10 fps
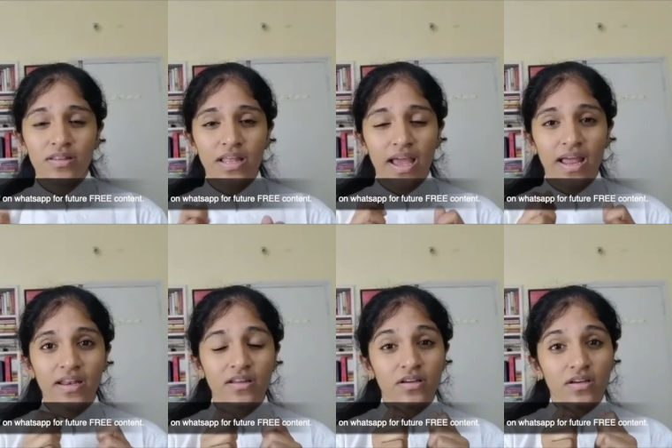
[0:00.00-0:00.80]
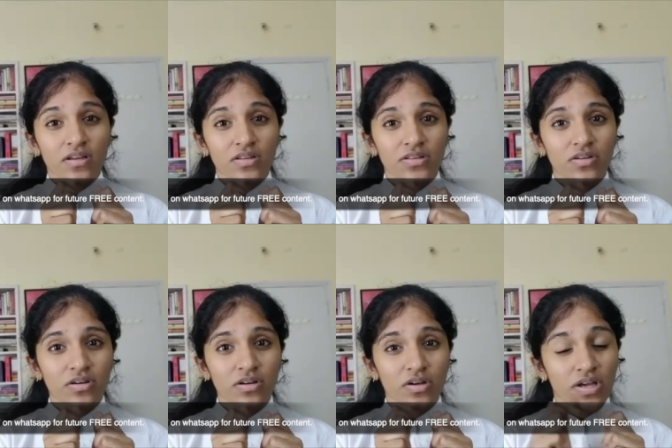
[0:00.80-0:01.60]
and
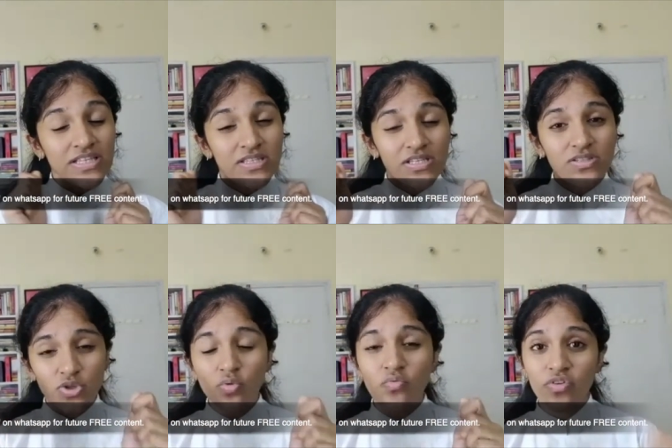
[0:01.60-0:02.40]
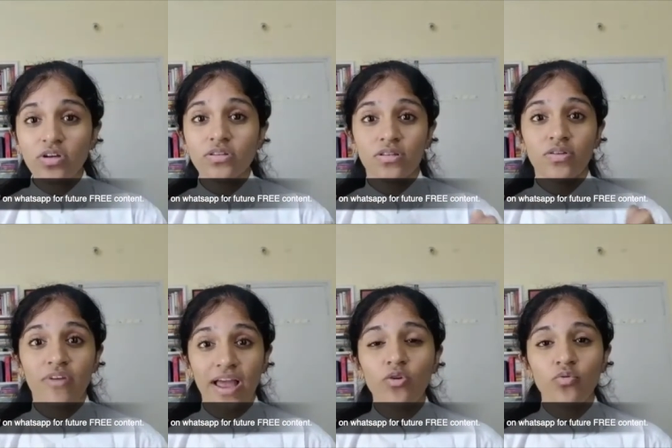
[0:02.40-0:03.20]
the is, worth the
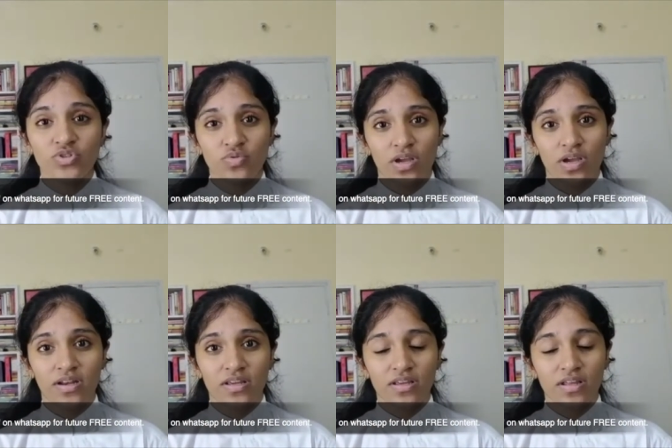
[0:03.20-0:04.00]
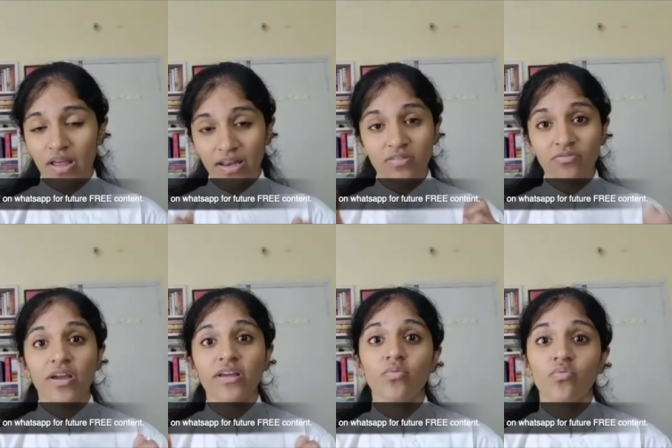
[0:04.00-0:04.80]
value which we are adding. And in
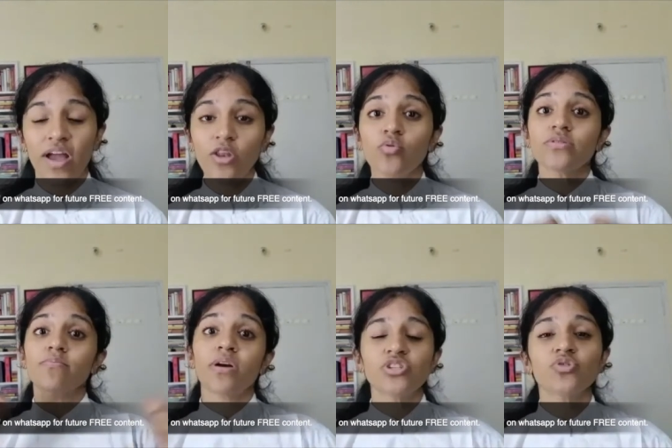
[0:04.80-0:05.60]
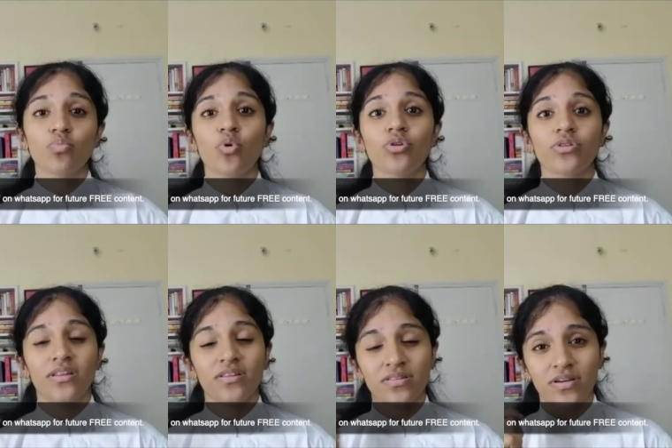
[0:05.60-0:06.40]
fact, the value is much more
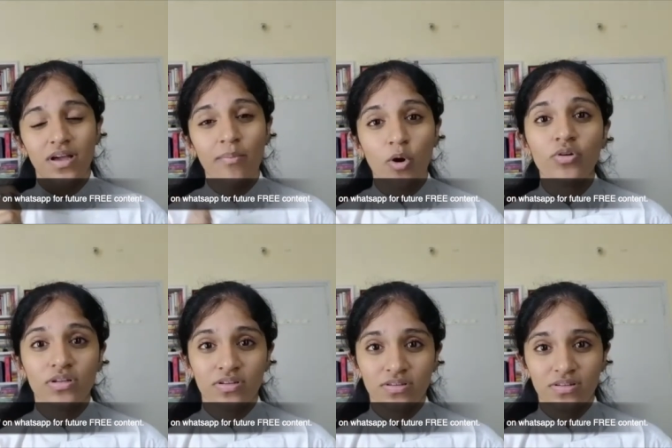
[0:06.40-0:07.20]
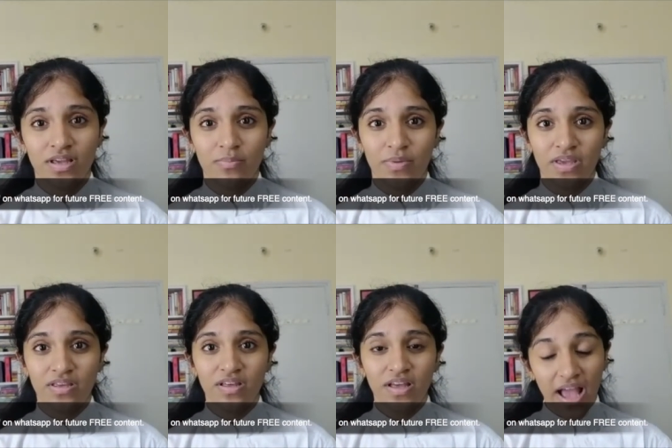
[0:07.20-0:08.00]
than the amount they are paying.
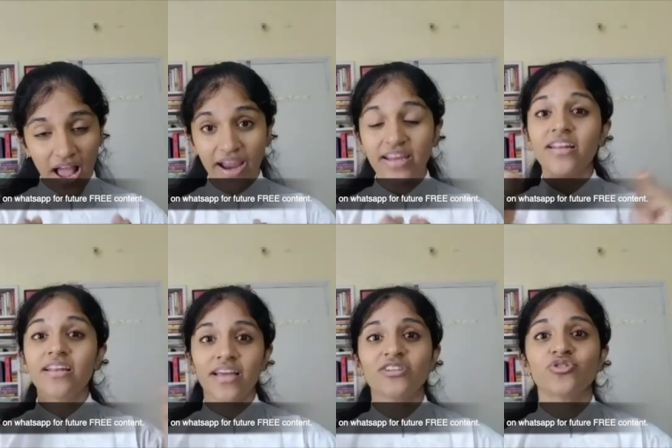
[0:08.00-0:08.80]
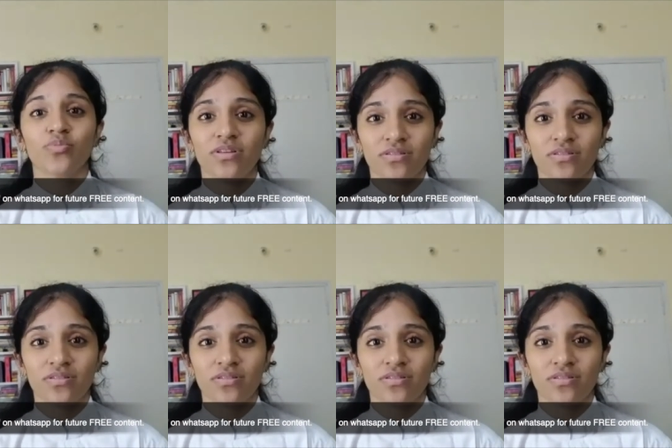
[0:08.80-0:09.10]
Ideally, that should be the